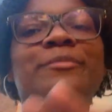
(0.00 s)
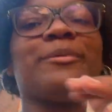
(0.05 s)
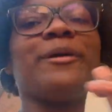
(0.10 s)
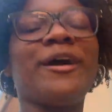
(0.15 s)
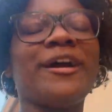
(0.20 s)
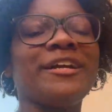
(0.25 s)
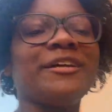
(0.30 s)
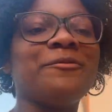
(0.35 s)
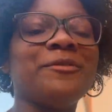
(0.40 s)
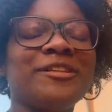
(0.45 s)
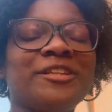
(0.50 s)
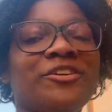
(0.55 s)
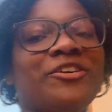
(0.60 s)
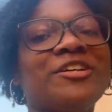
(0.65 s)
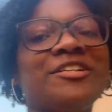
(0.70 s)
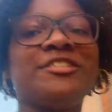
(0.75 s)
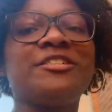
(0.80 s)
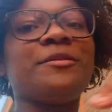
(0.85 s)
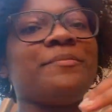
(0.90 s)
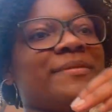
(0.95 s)
party with the
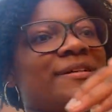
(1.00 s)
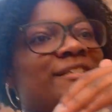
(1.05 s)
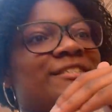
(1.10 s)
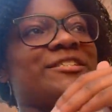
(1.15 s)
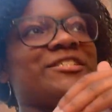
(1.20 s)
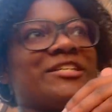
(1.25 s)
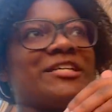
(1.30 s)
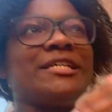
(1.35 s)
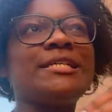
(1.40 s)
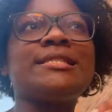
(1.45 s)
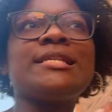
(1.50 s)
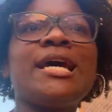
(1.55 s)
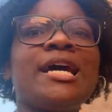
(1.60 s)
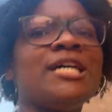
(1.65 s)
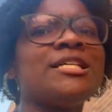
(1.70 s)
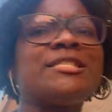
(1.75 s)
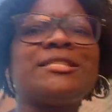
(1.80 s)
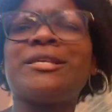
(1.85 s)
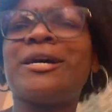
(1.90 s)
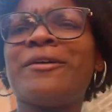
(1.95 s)
christian ministries
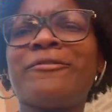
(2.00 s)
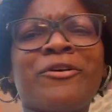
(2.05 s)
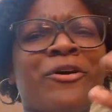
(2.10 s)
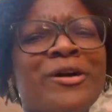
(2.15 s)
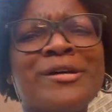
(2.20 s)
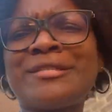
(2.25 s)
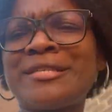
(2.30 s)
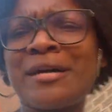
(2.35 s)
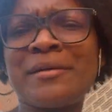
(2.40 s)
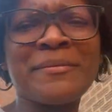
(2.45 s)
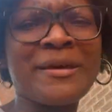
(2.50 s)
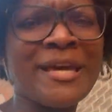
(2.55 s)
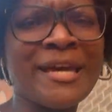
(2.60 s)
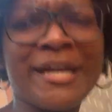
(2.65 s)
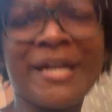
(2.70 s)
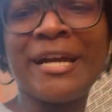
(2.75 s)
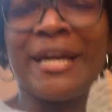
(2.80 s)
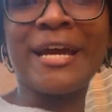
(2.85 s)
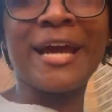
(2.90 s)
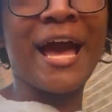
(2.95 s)
so of course i'm
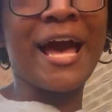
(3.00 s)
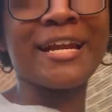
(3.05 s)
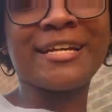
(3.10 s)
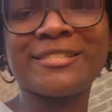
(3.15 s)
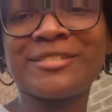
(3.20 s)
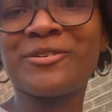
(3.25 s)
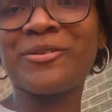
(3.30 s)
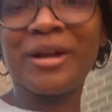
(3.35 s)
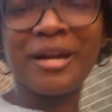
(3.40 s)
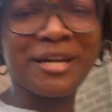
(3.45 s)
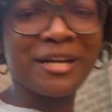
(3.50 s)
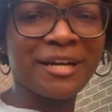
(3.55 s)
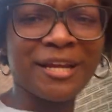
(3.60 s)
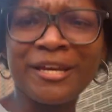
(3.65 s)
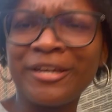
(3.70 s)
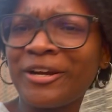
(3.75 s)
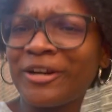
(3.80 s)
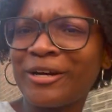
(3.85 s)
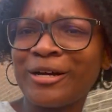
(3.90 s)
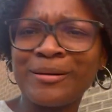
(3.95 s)
here and god is greater
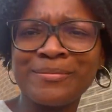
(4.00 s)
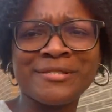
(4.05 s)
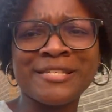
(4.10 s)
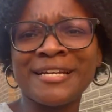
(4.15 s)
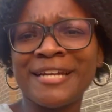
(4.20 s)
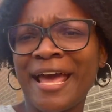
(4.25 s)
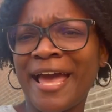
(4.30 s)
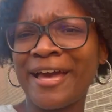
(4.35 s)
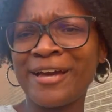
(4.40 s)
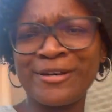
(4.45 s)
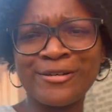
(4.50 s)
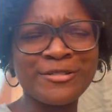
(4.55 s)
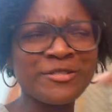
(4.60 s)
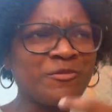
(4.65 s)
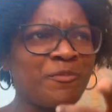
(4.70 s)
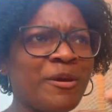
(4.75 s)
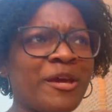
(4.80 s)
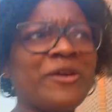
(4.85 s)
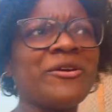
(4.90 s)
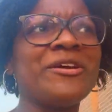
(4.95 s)
than your ups and downs
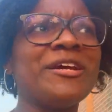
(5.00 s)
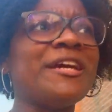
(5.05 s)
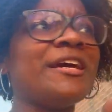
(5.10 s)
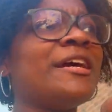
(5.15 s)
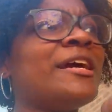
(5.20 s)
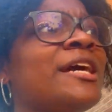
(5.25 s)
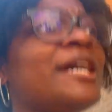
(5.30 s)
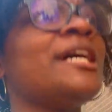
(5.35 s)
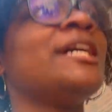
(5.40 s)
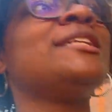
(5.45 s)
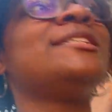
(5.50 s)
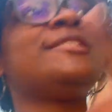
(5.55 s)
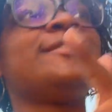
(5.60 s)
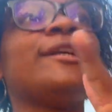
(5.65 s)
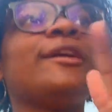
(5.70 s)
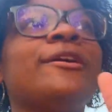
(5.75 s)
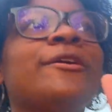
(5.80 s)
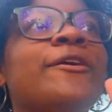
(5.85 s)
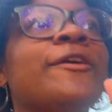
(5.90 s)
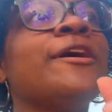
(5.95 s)
period
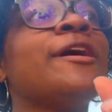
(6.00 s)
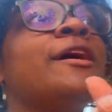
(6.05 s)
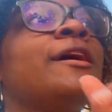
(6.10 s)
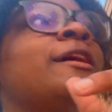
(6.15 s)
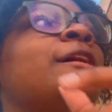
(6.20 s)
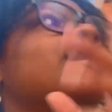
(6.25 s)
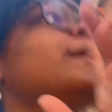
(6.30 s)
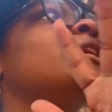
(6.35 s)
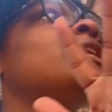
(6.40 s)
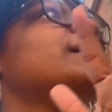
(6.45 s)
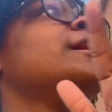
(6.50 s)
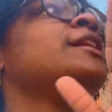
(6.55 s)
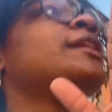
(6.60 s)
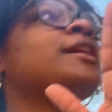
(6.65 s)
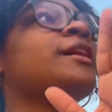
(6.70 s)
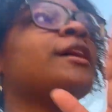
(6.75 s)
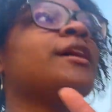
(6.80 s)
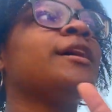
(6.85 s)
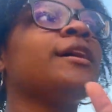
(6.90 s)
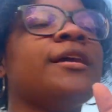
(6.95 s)
so
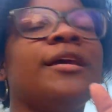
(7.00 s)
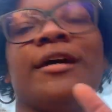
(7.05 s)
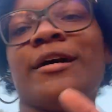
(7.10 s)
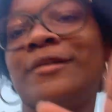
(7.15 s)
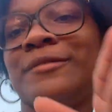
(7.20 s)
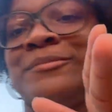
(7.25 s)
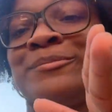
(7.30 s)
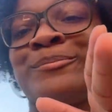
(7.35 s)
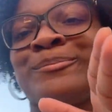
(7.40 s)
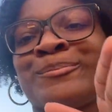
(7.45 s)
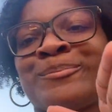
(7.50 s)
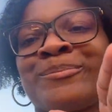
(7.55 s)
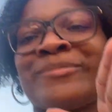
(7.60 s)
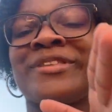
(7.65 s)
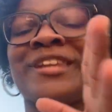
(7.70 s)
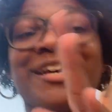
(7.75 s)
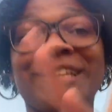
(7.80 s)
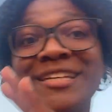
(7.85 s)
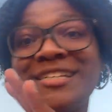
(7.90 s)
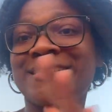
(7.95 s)
yeah
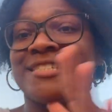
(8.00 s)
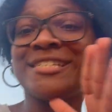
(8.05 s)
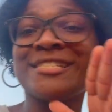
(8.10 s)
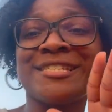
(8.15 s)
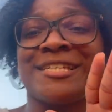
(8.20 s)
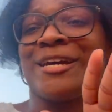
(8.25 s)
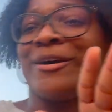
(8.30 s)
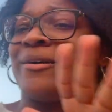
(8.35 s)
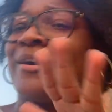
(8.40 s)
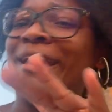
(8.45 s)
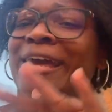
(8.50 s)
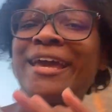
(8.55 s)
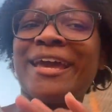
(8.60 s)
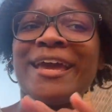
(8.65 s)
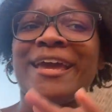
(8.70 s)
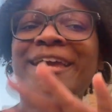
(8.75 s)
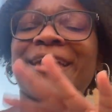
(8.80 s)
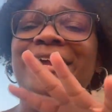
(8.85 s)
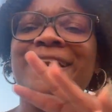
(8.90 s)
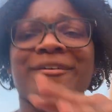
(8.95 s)
let's just go ahead and get